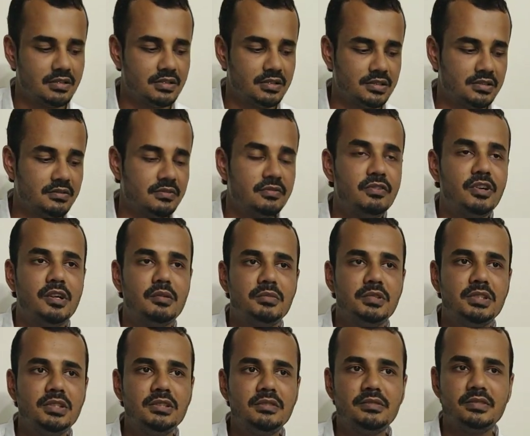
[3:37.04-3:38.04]
on
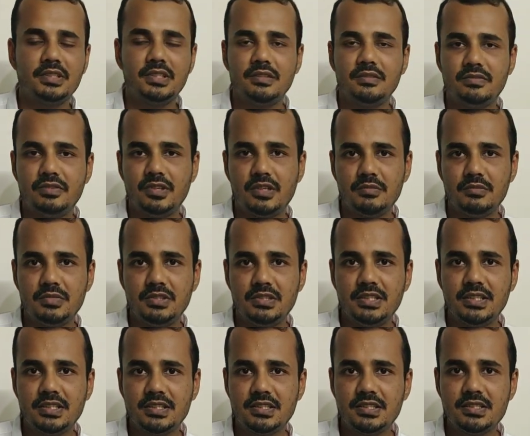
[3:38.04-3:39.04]
formal, informal
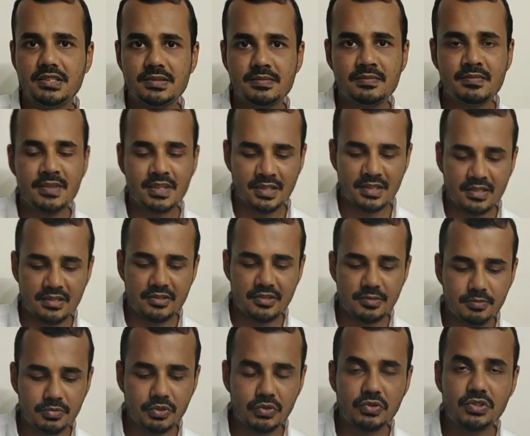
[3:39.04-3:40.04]
letters,
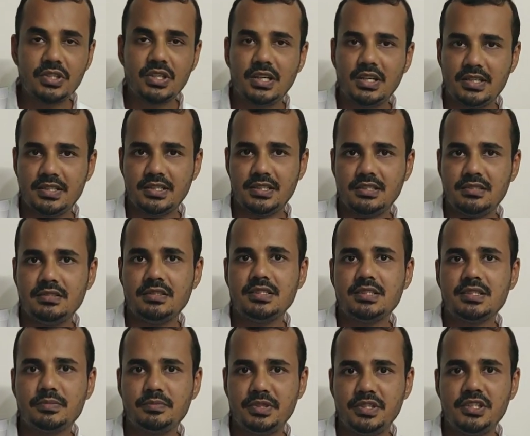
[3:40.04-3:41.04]
report, article,
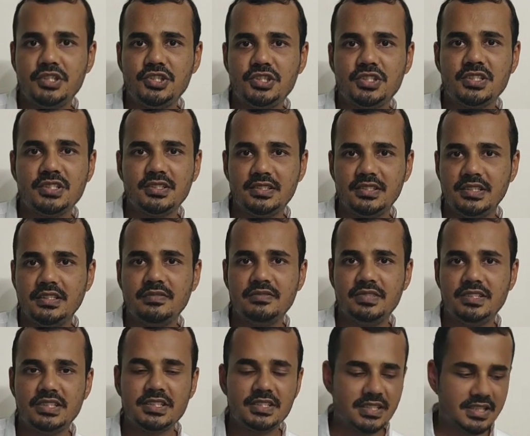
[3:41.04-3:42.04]
speech,
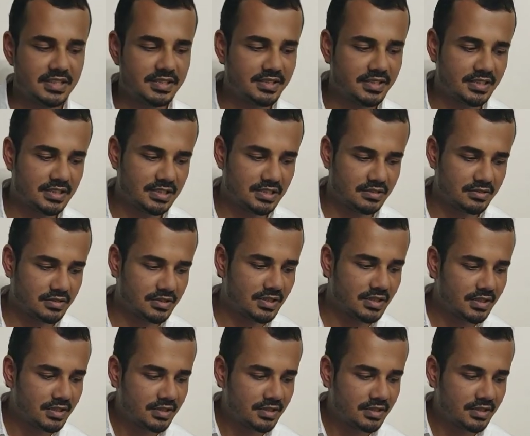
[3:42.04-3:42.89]
leaflet, and account.